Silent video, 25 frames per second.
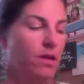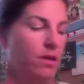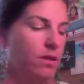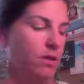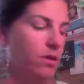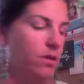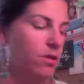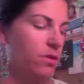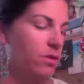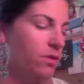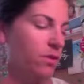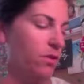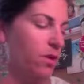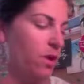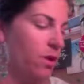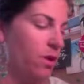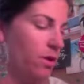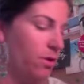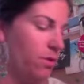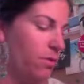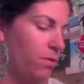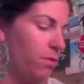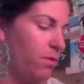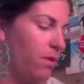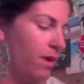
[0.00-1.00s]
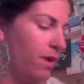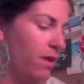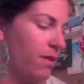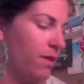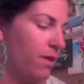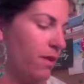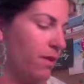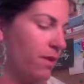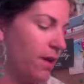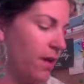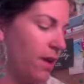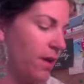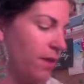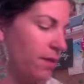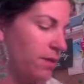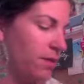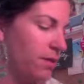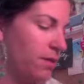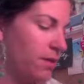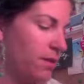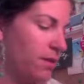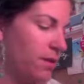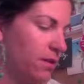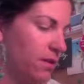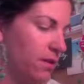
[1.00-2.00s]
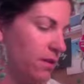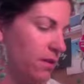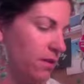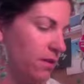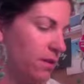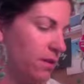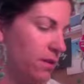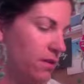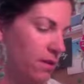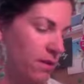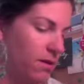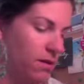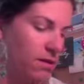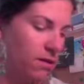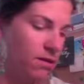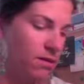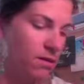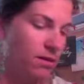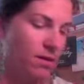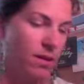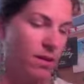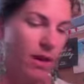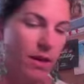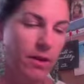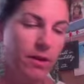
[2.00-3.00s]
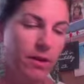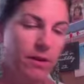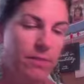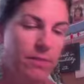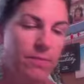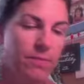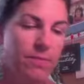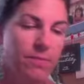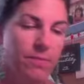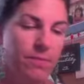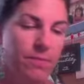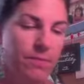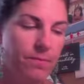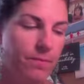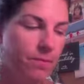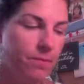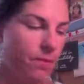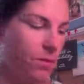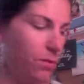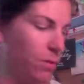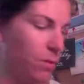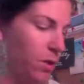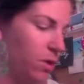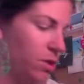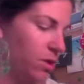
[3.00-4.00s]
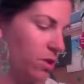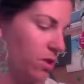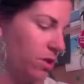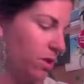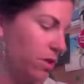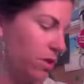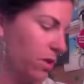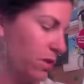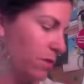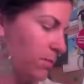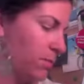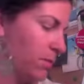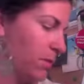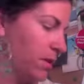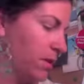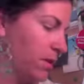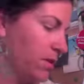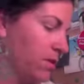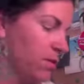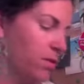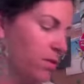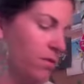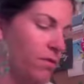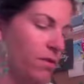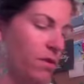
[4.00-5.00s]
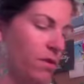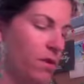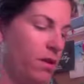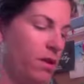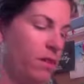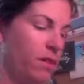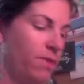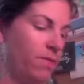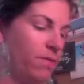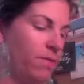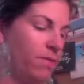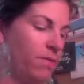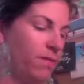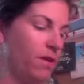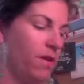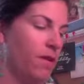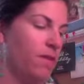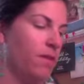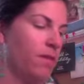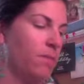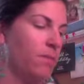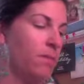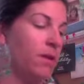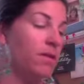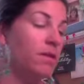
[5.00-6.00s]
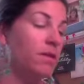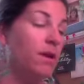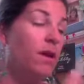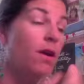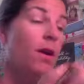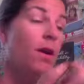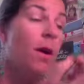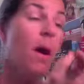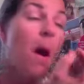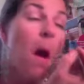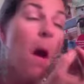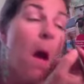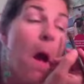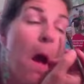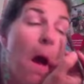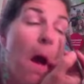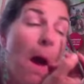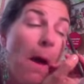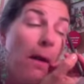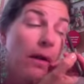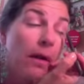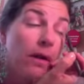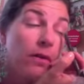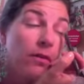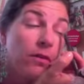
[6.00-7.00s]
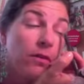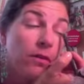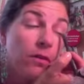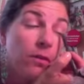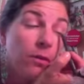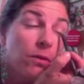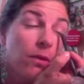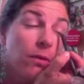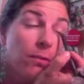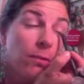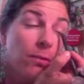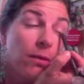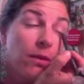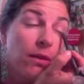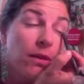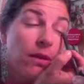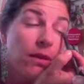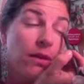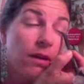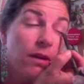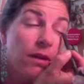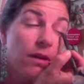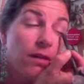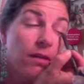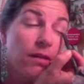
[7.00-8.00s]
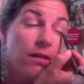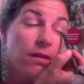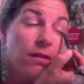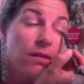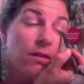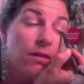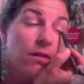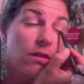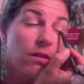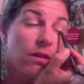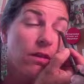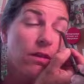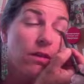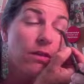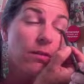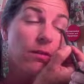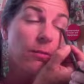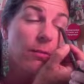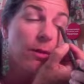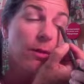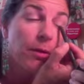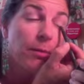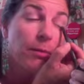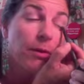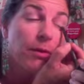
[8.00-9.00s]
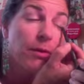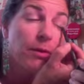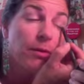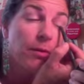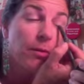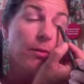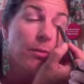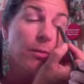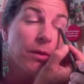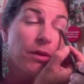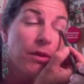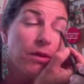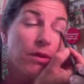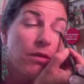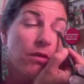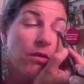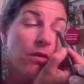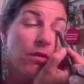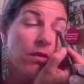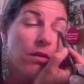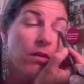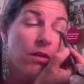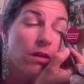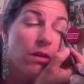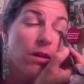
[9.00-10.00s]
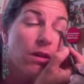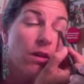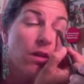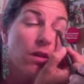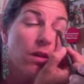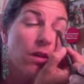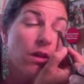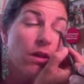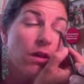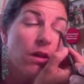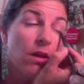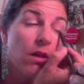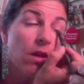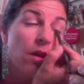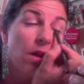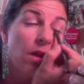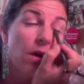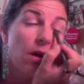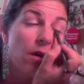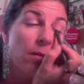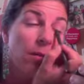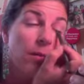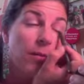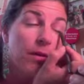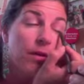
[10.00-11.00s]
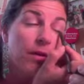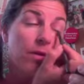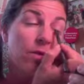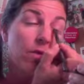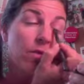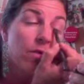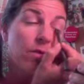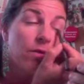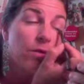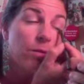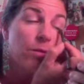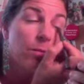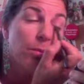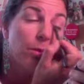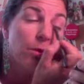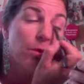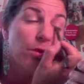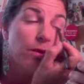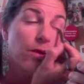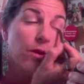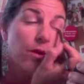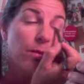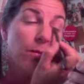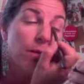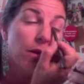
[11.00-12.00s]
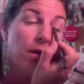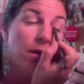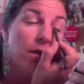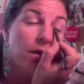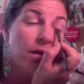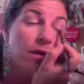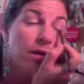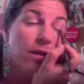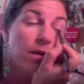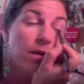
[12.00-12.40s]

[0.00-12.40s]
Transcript: So, and then last is liner, which I'm going to do over here, and then mascara. And I just do a pretty thick, this is another Bare Minerals piece, and it's super creamy.